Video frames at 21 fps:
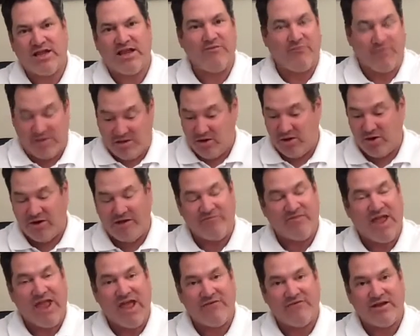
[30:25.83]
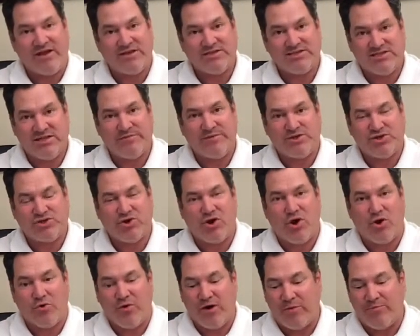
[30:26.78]
you know, if they have a
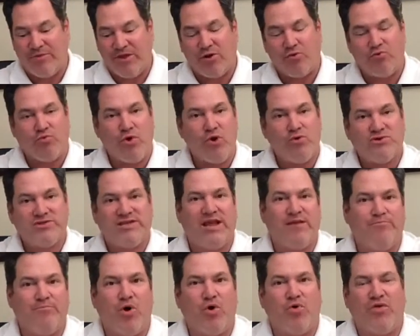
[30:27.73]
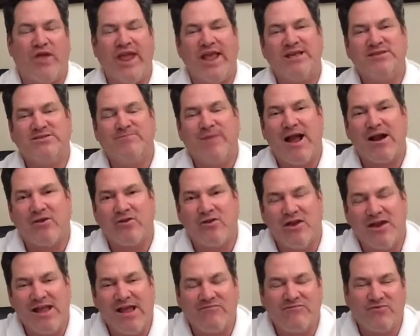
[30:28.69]
semi-strong grip, they'll rotate both hands back to
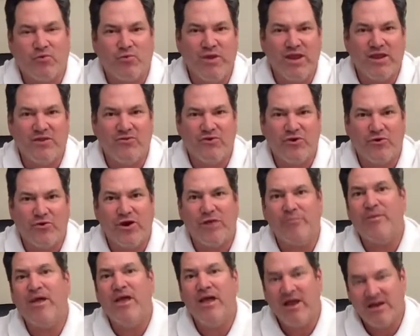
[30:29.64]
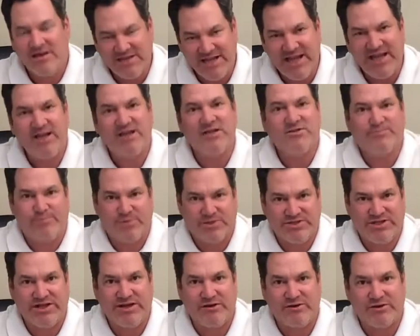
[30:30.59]
the left to weaken the grip to hit a
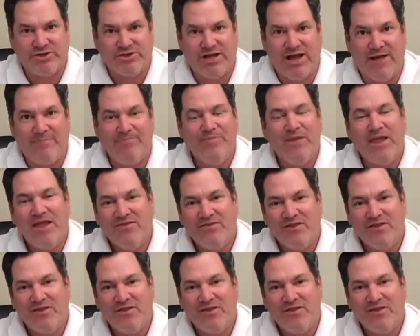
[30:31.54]
particular shot.